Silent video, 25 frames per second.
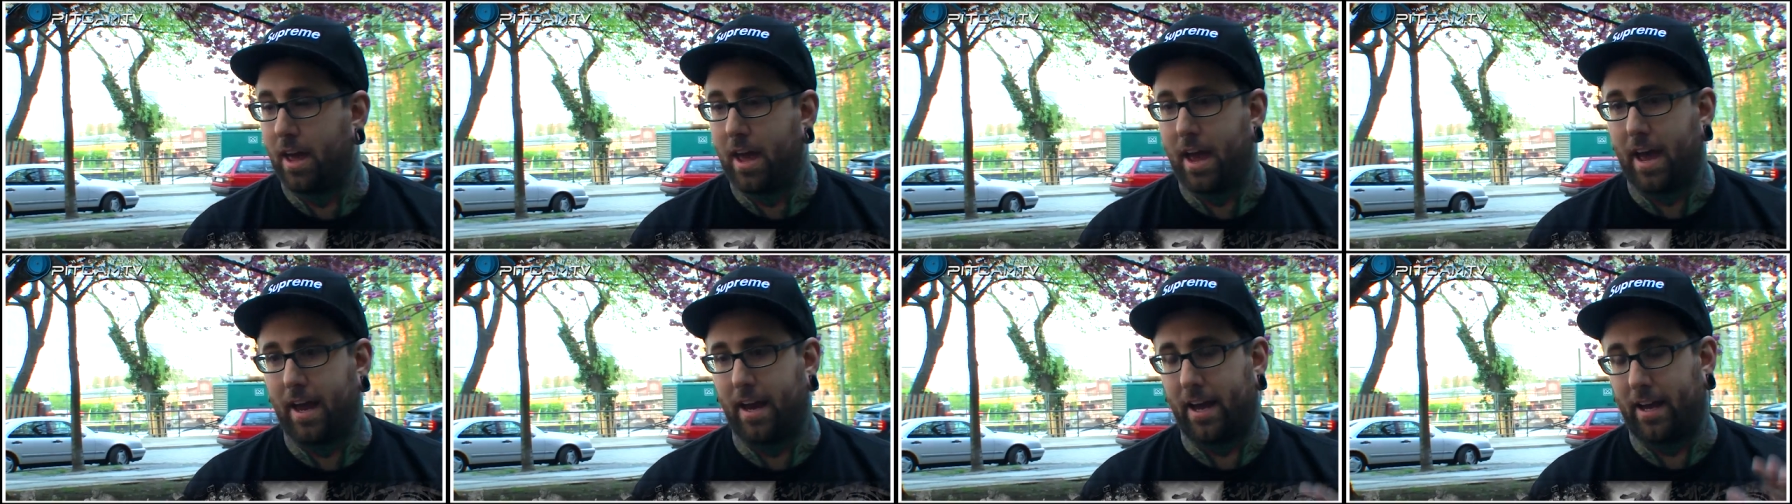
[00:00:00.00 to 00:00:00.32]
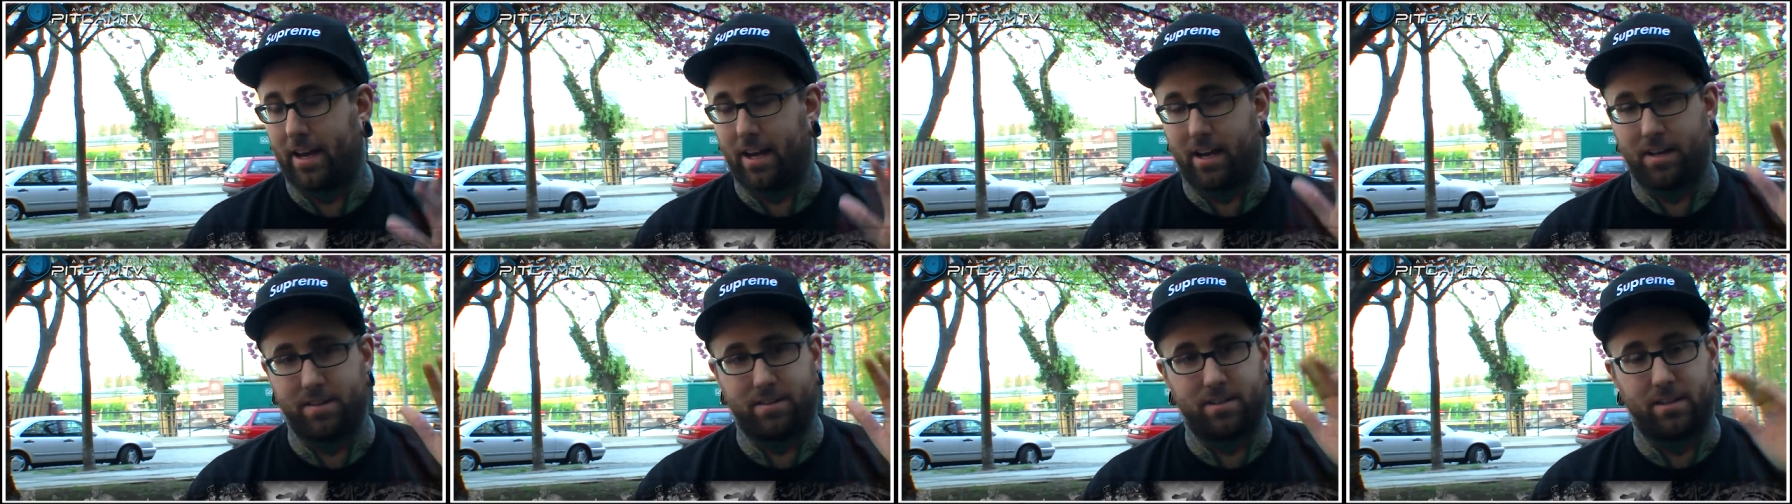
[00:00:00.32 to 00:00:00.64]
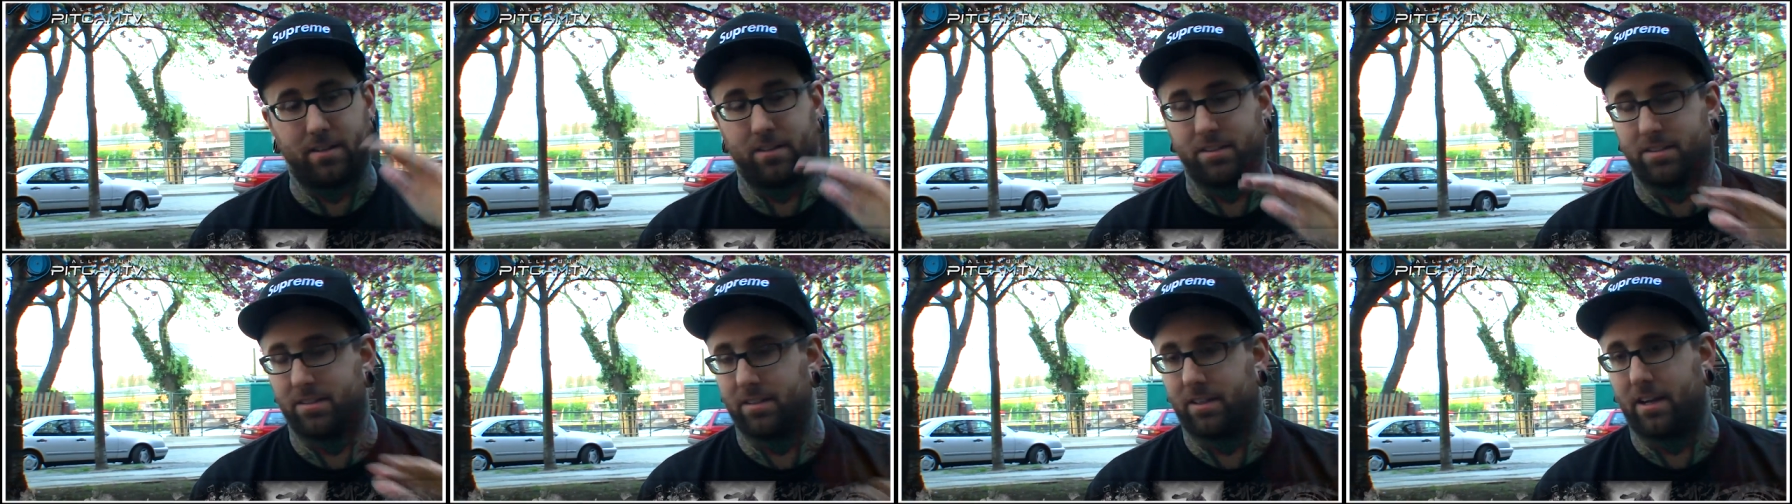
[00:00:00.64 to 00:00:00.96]
and I kind of say,
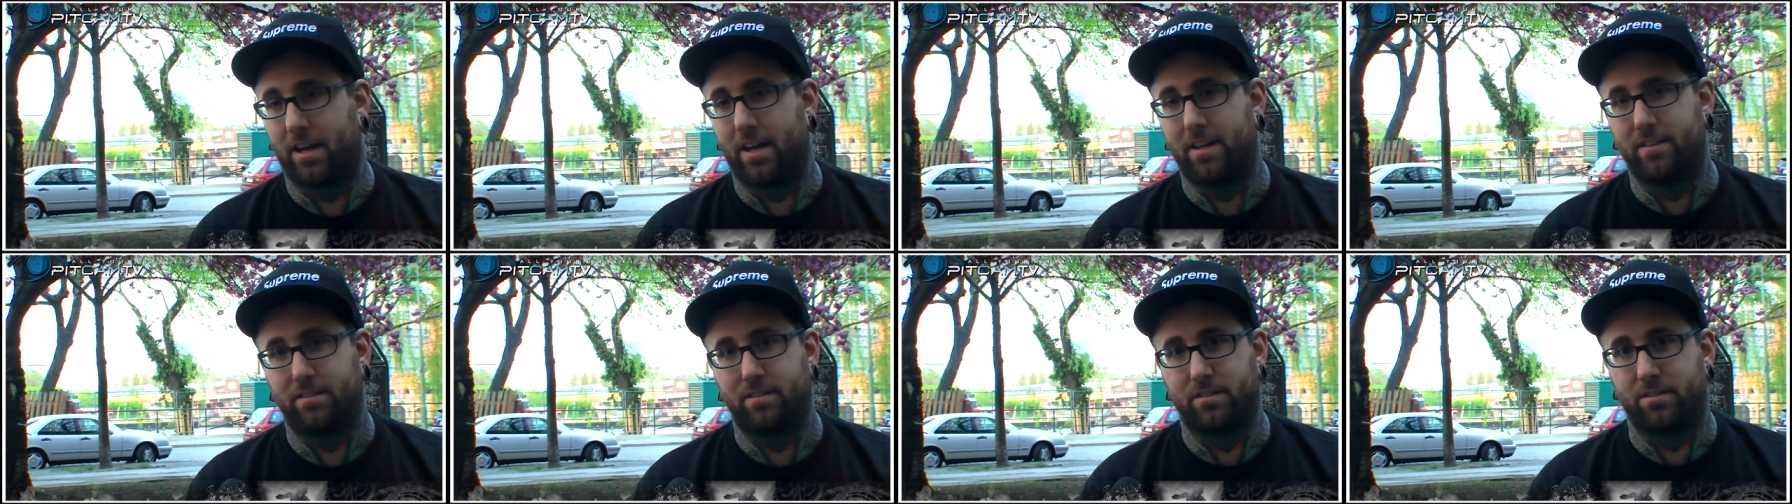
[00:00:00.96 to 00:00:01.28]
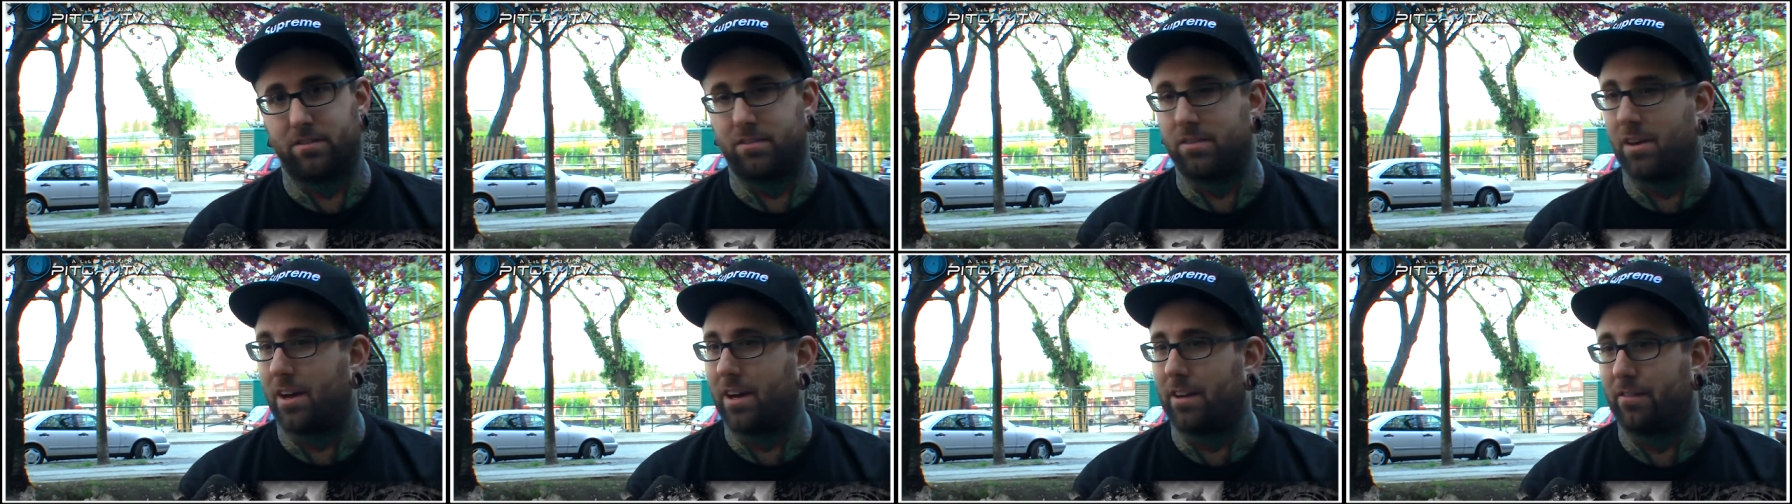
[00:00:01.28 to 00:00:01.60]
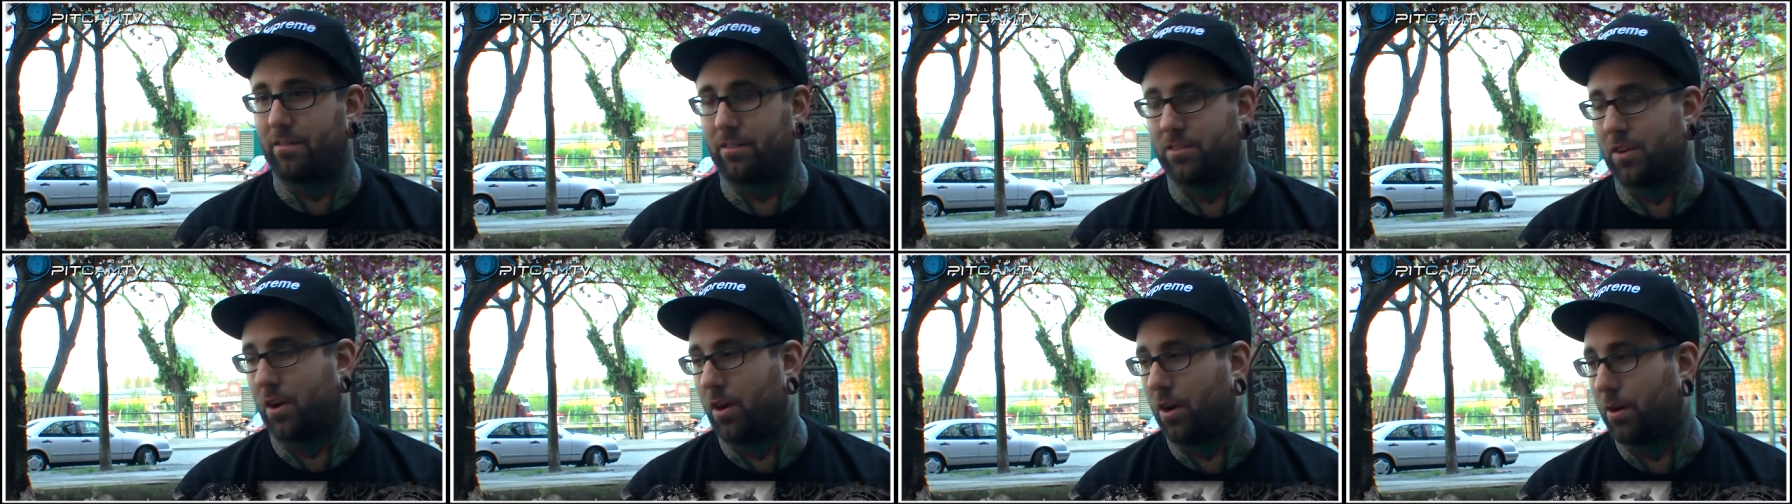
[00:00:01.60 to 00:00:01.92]
listen, guys, let's not
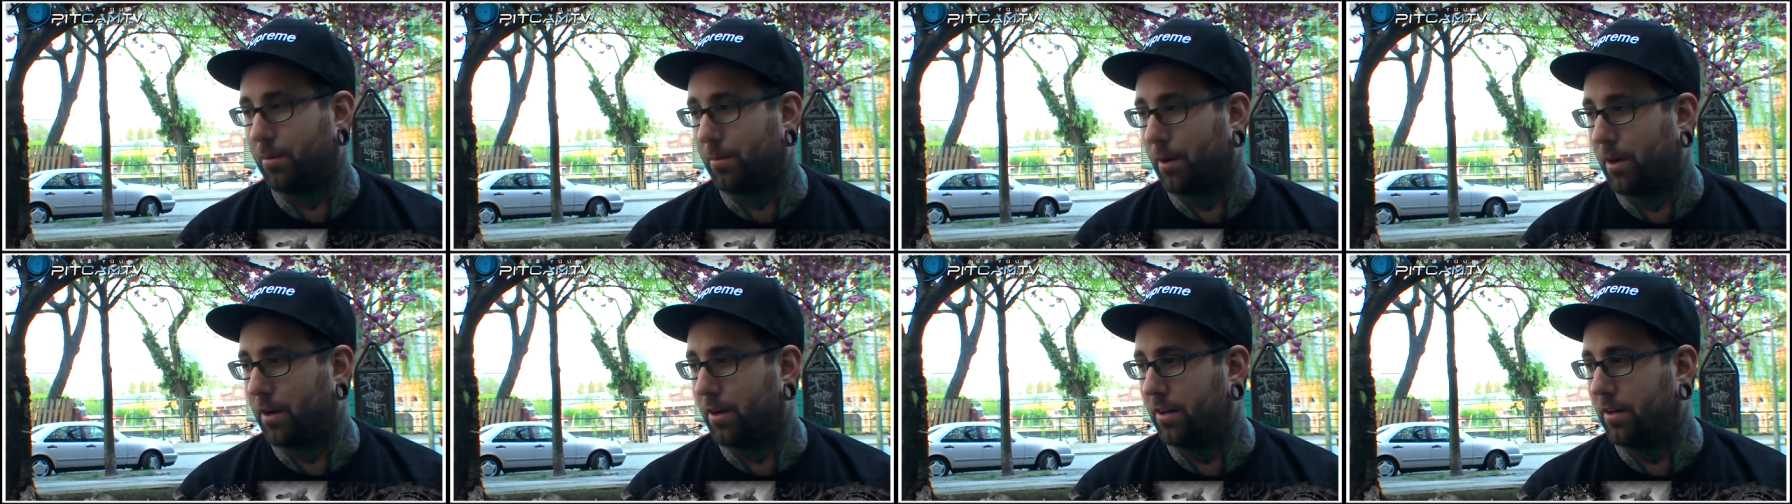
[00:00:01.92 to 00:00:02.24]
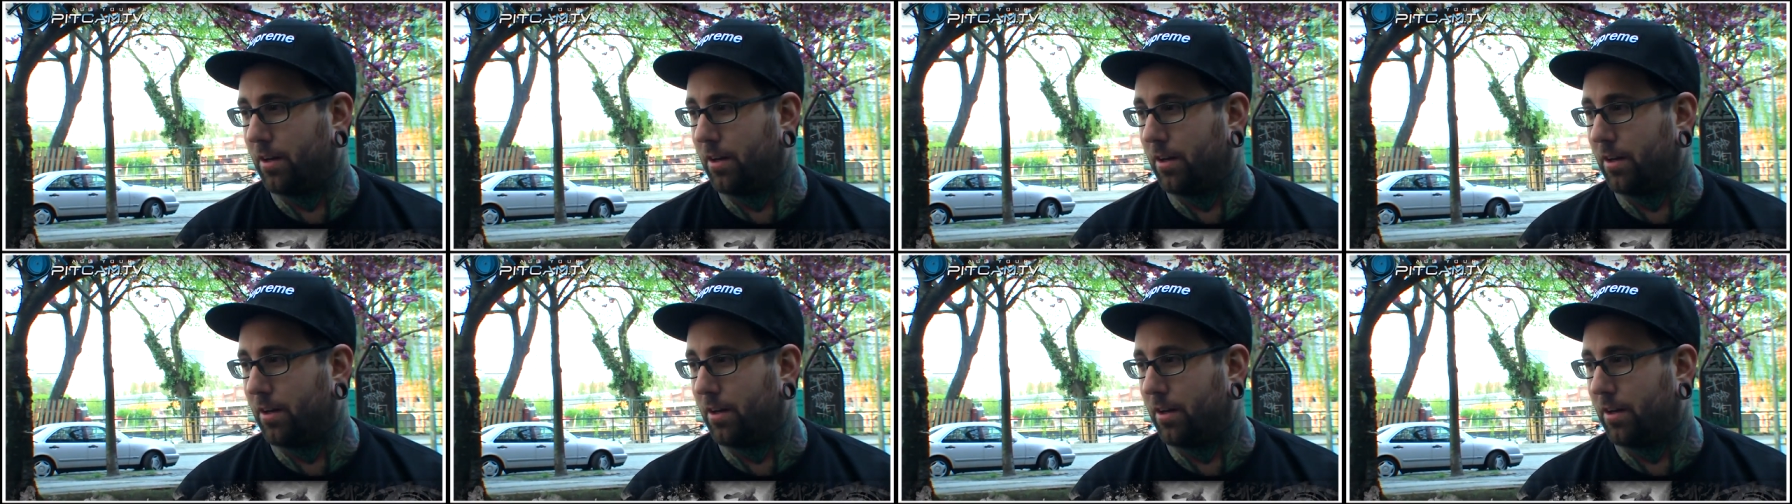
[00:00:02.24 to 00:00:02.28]
even talk about it.